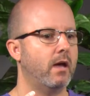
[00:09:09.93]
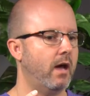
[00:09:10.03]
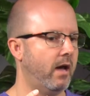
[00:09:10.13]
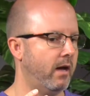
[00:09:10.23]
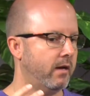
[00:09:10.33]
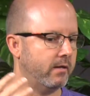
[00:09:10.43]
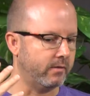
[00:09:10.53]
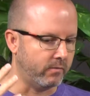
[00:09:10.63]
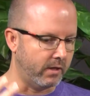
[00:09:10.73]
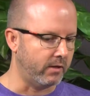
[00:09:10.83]

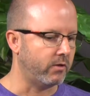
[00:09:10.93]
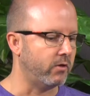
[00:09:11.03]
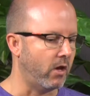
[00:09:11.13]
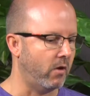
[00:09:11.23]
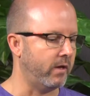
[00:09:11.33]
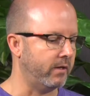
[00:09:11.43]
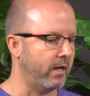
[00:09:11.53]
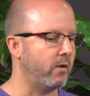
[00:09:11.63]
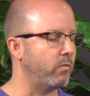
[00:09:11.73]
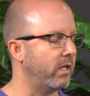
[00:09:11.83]

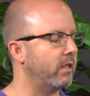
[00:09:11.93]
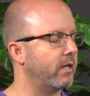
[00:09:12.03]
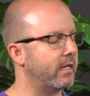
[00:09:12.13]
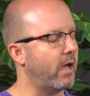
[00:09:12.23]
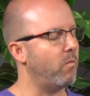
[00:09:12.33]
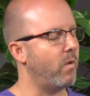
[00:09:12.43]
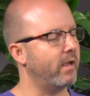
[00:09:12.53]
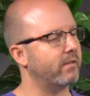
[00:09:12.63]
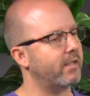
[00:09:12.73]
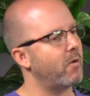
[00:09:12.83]
And really looking at
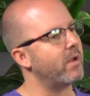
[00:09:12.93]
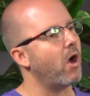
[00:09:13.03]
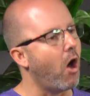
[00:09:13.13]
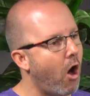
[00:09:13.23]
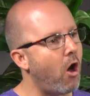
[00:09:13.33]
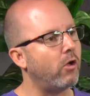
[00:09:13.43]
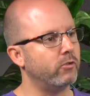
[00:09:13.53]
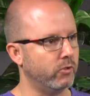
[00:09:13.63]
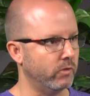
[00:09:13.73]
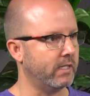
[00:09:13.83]
what can we all
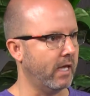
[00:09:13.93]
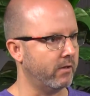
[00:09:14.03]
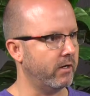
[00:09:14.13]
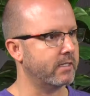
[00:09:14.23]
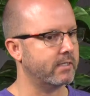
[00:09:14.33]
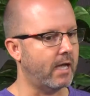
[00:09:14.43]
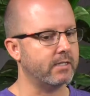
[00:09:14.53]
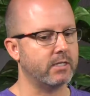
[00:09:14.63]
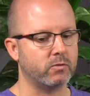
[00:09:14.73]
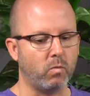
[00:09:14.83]
do together. It's
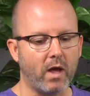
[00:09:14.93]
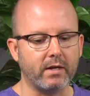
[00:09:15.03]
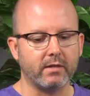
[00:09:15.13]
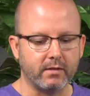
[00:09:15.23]
not just what